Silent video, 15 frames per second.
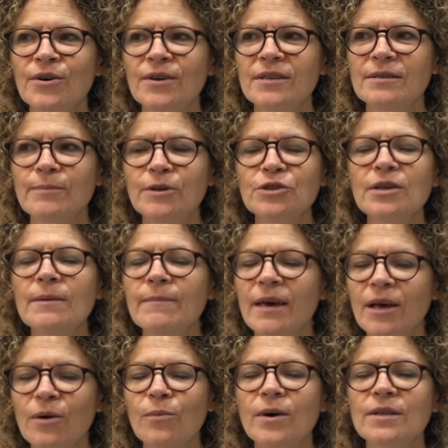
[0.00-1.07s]
especially
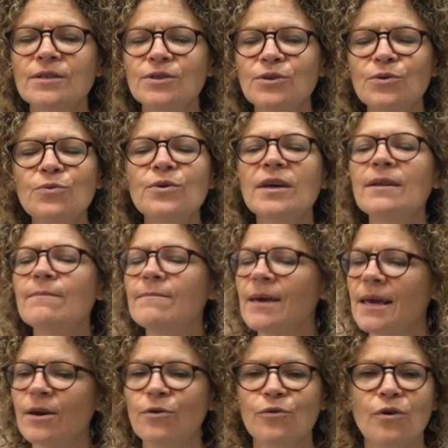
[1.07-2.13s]
male ones, you can
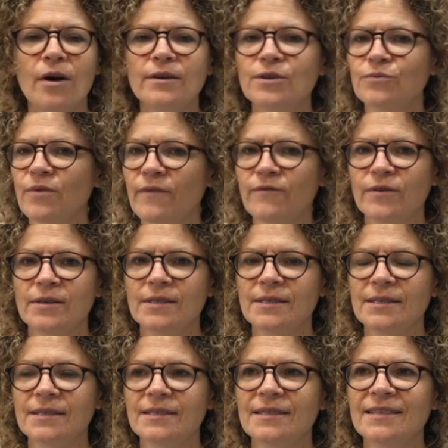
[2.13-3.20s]
make cross
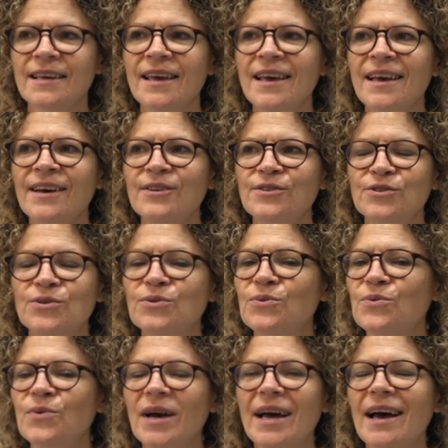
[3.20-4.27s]
references
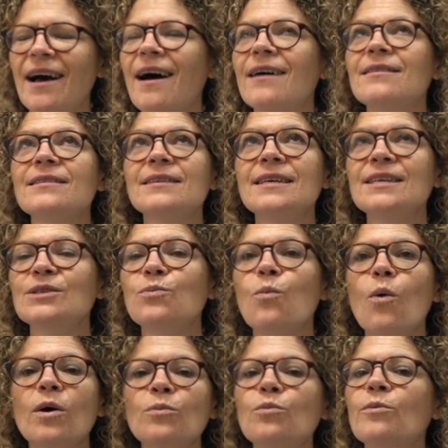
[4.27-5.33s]
to at least
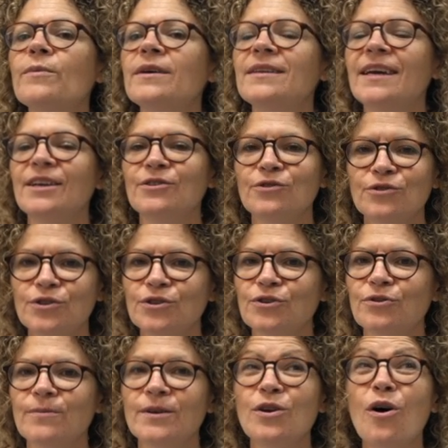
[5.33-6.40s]
one woman in your
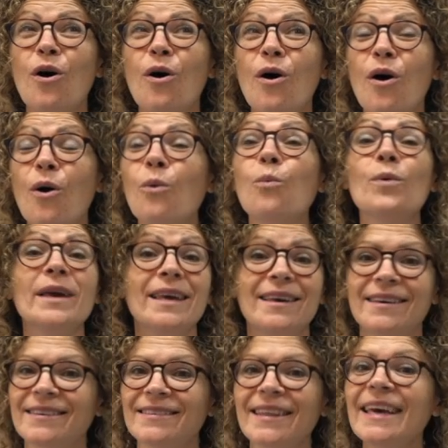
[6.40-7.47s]
sermon a
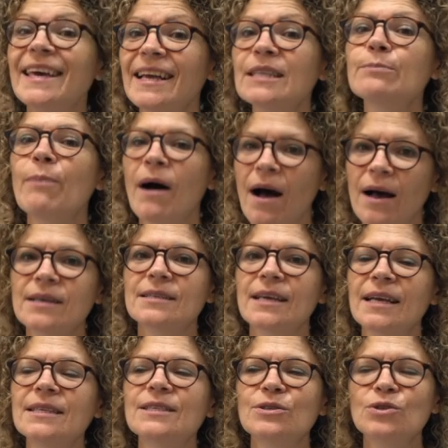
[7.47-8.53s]
week. Like it's pos
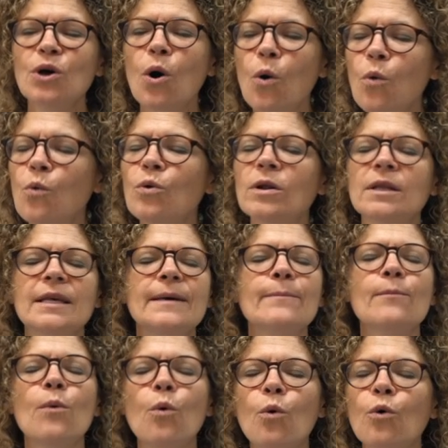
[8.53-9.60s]
it's totally
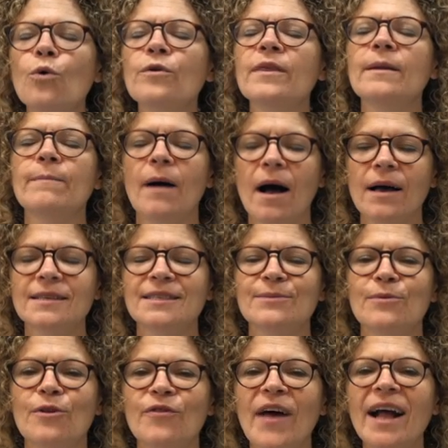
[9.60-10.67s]
more than
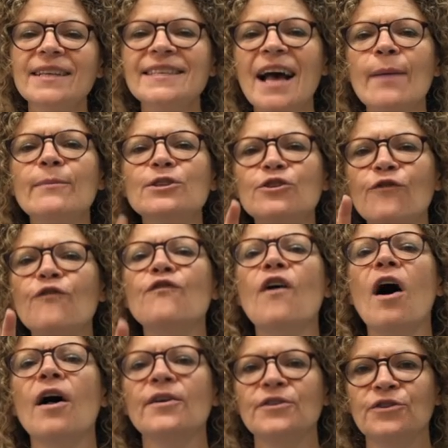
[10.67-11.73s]
possible. That's how much
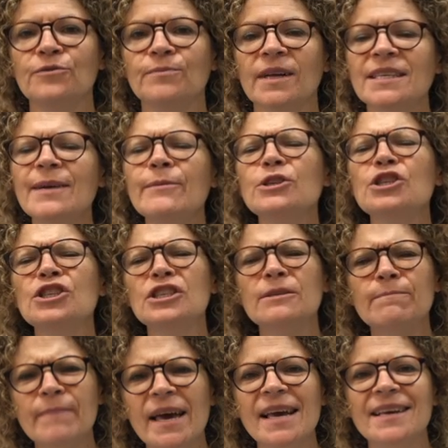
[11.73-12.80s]
volume, that's how much
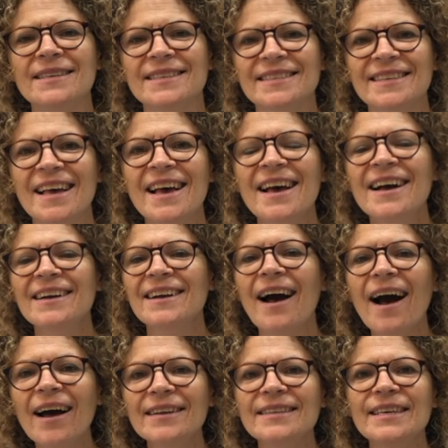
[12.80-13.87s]
space
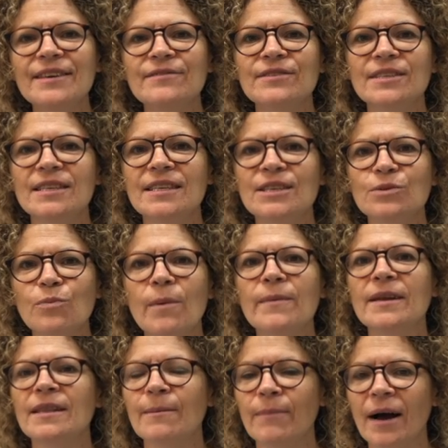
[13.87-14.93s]
God gives to these women
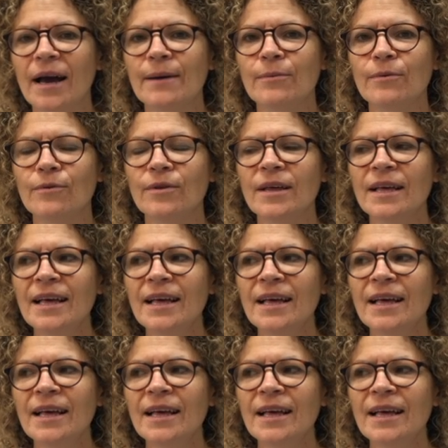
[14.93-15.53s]
in the Bible